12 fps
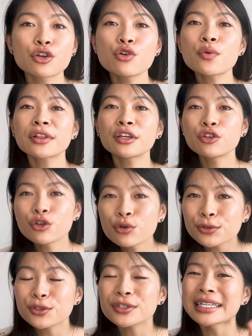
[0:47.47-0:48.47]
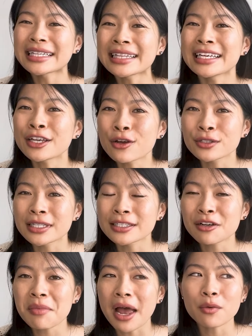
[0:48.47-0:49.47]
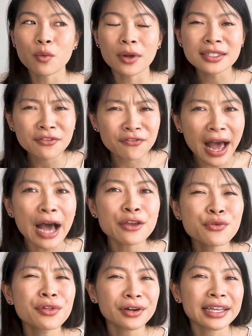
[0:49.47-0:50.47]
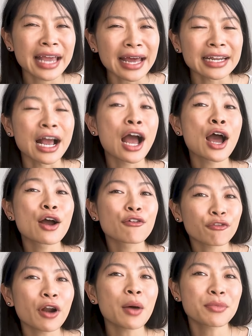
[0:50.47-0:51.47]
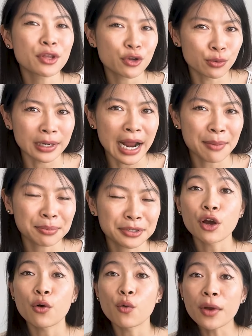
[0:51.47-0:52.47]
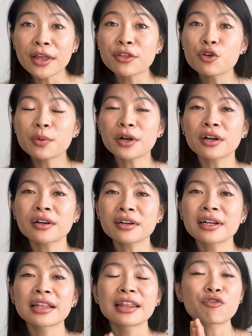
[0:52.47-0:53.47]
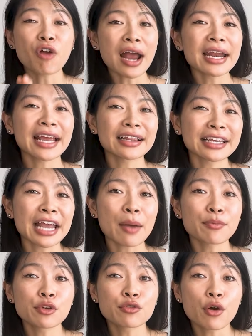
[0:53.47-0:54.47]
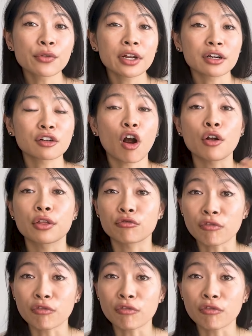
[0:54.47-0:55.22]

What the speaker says: who are the users in the ecosystem and what is the value they're getting from the Uber app? So with Uber, the ride-hailing app, there are the